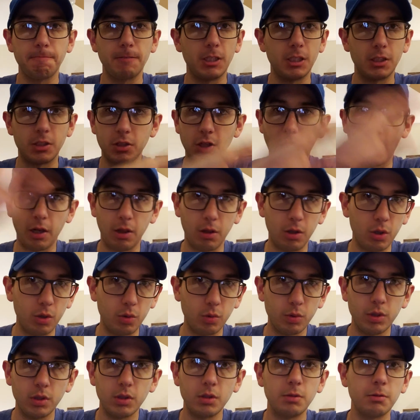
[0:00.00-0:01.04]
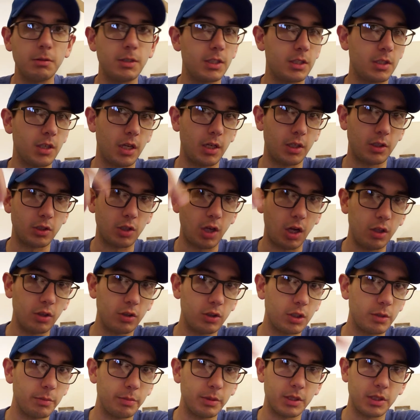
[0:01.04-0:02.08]
It's not a loan. It's not a
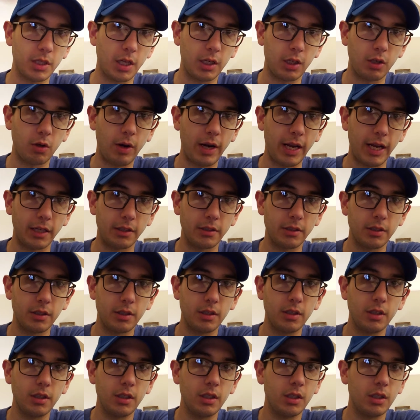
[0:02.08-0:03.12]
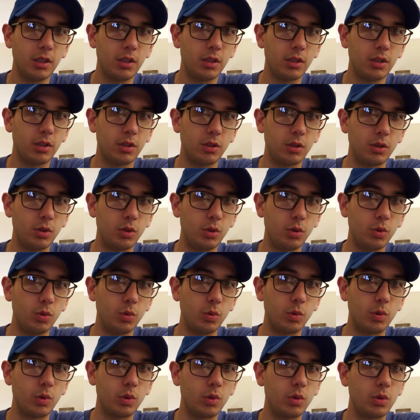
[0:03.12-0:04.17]
scholarship. It's not a grant. In